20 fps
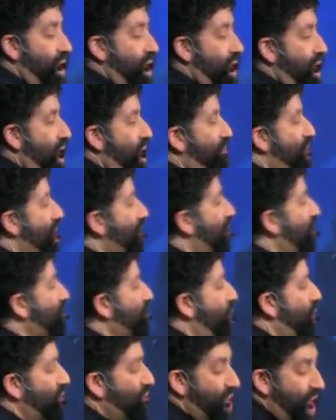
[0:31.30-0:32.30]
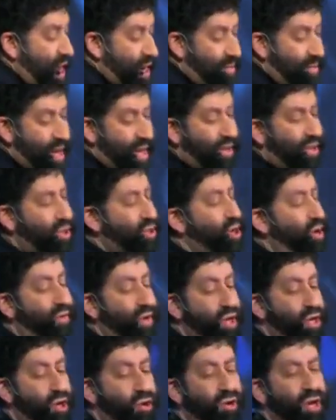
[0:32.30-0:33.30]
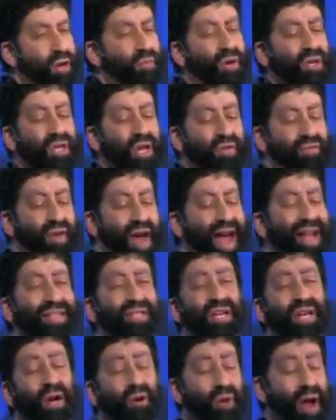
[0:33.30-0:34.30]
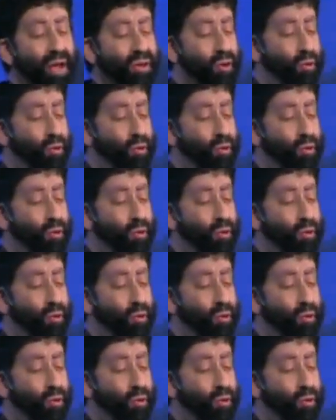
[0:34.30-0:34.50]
America's arch enemy, the Soviet Union, was advancing around the